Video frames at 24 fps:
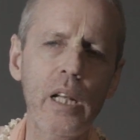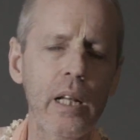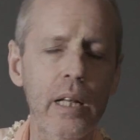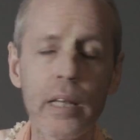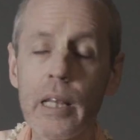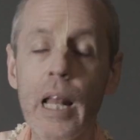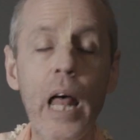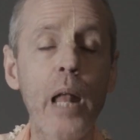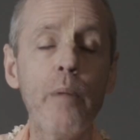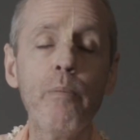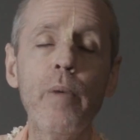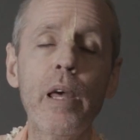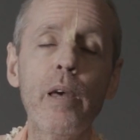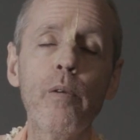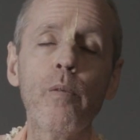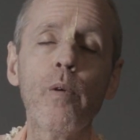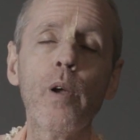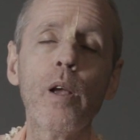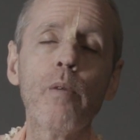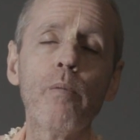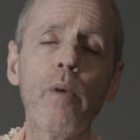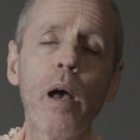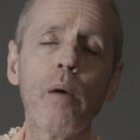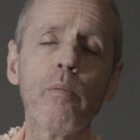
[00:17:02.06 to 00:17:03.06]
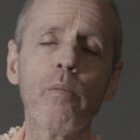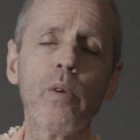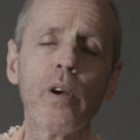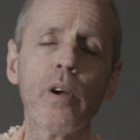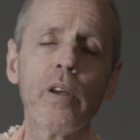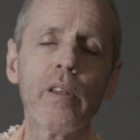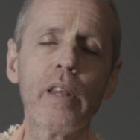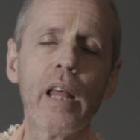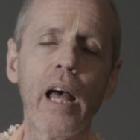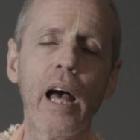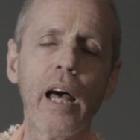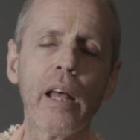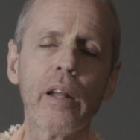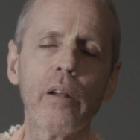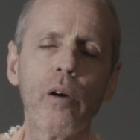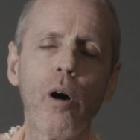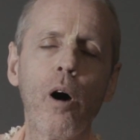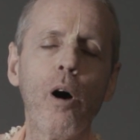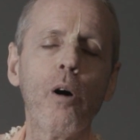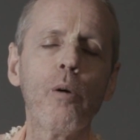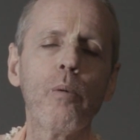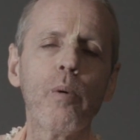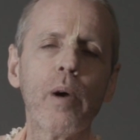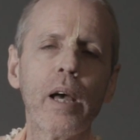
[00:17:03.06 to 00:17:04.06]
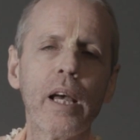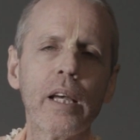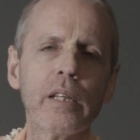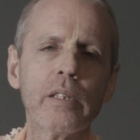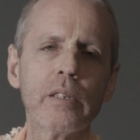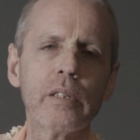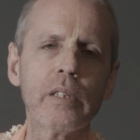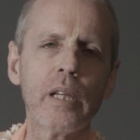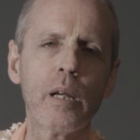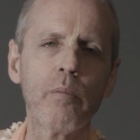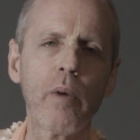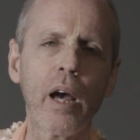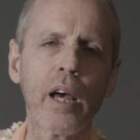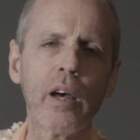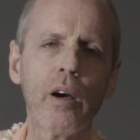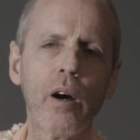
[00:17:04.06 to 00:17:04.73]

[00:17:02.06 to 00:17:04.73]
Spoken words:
Let me remember that always in my